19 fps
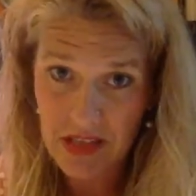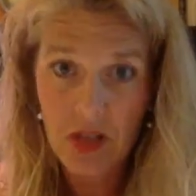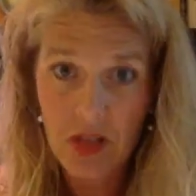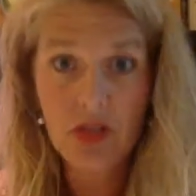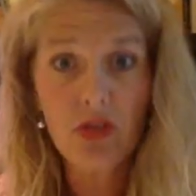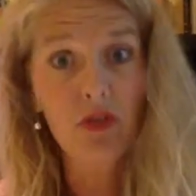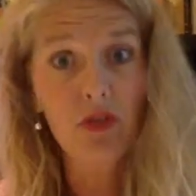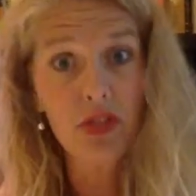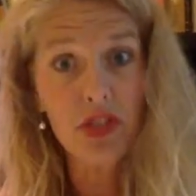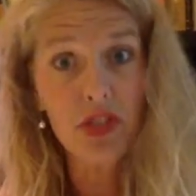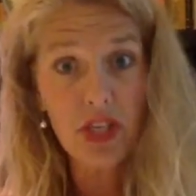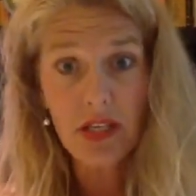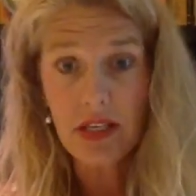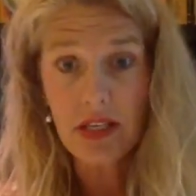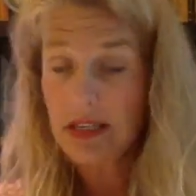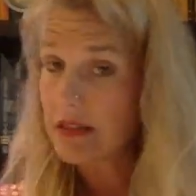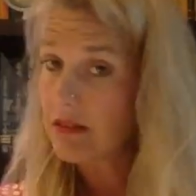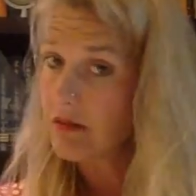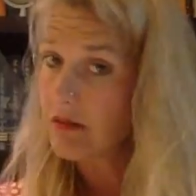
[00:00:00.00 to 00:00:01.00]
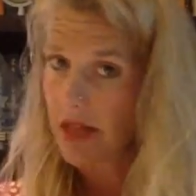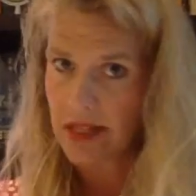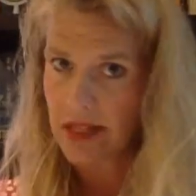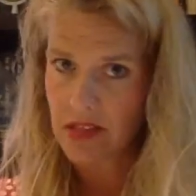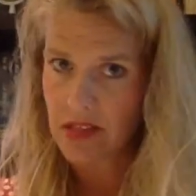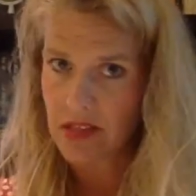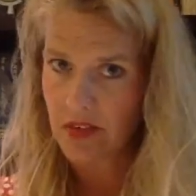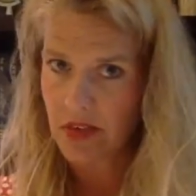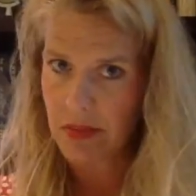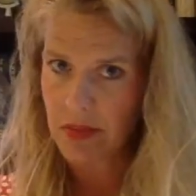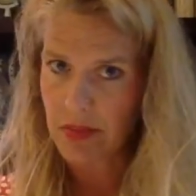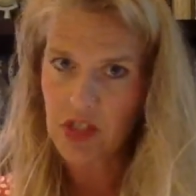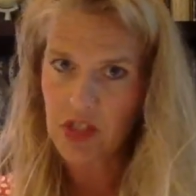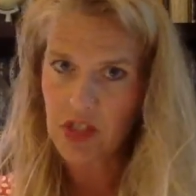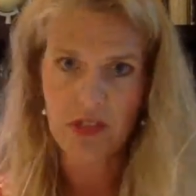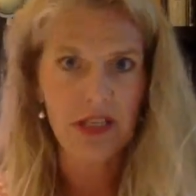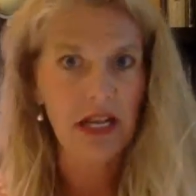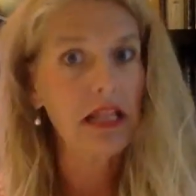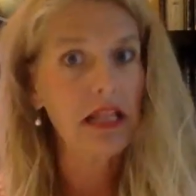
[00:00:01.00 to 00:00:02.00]
So Virginia liked it very much
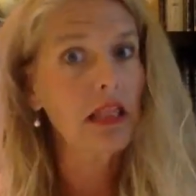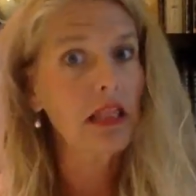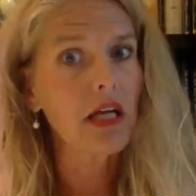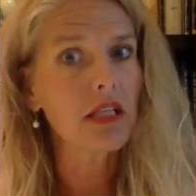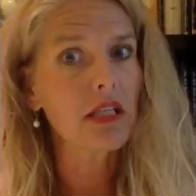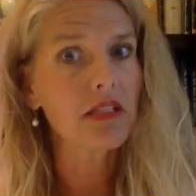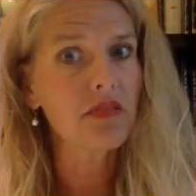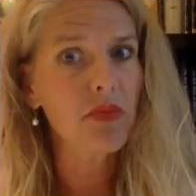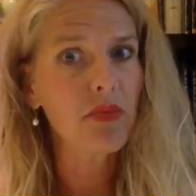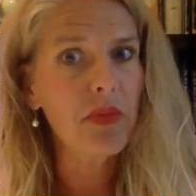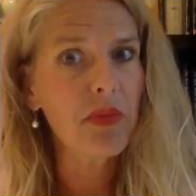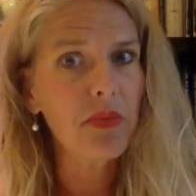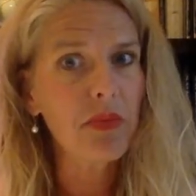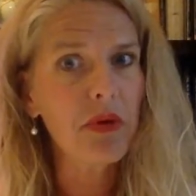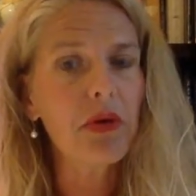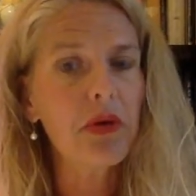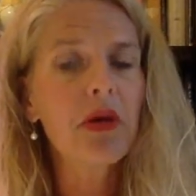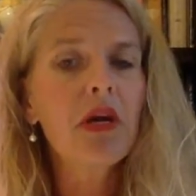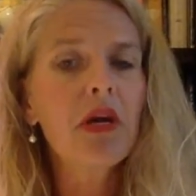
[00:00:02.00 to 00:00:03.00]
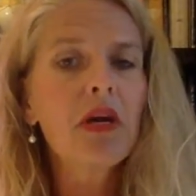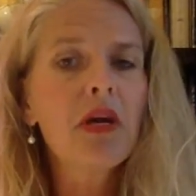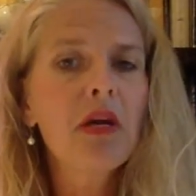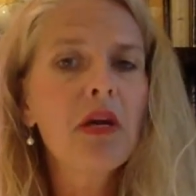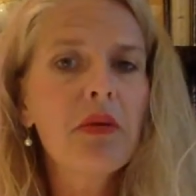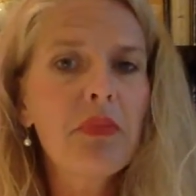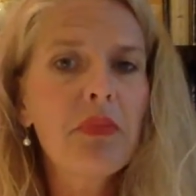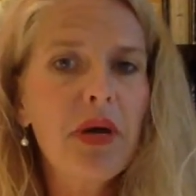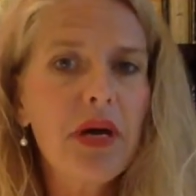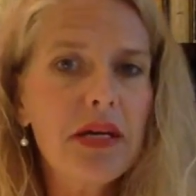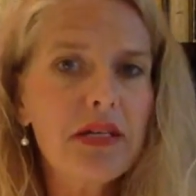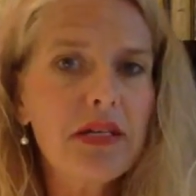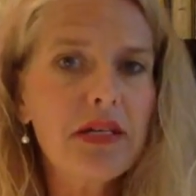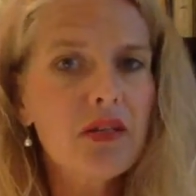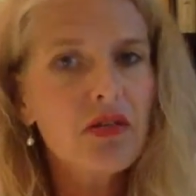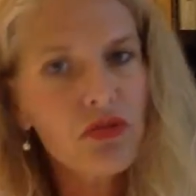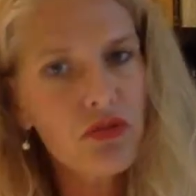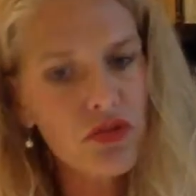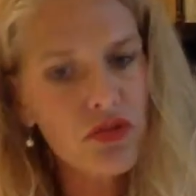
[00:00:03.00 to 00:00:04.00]
because it had lots of people, but
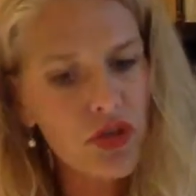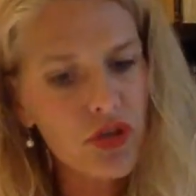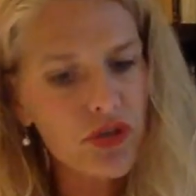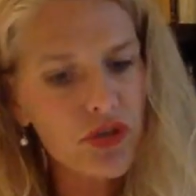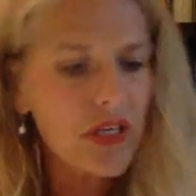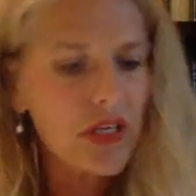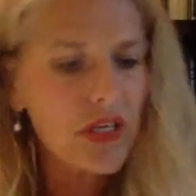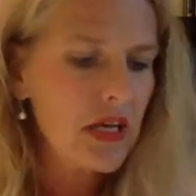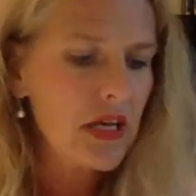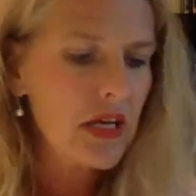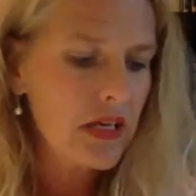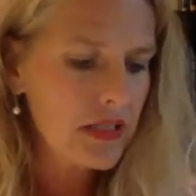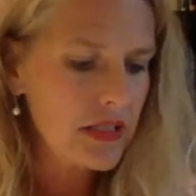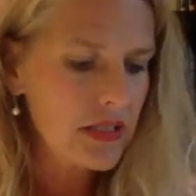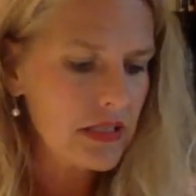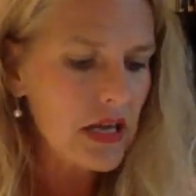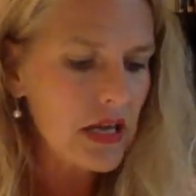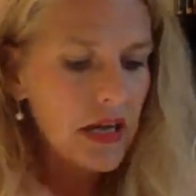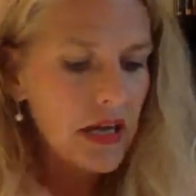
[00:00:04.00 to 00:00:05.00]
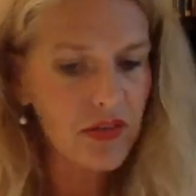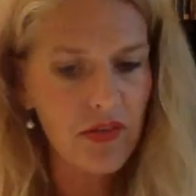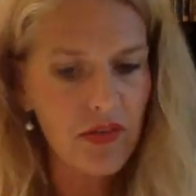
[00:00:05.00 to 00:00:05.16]
New Jersey did not.